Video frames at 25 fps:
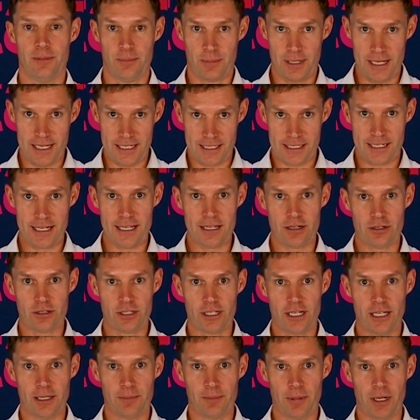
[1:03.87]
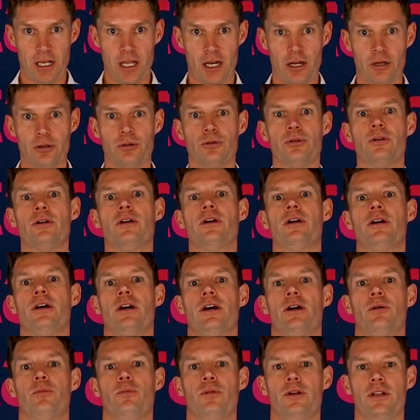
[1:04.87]
Please click on the link below.
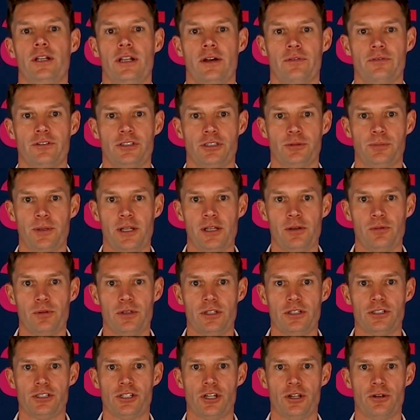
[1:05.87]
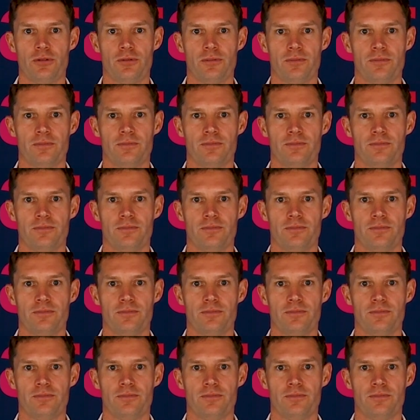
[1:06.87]
We'd love to speak with you soon.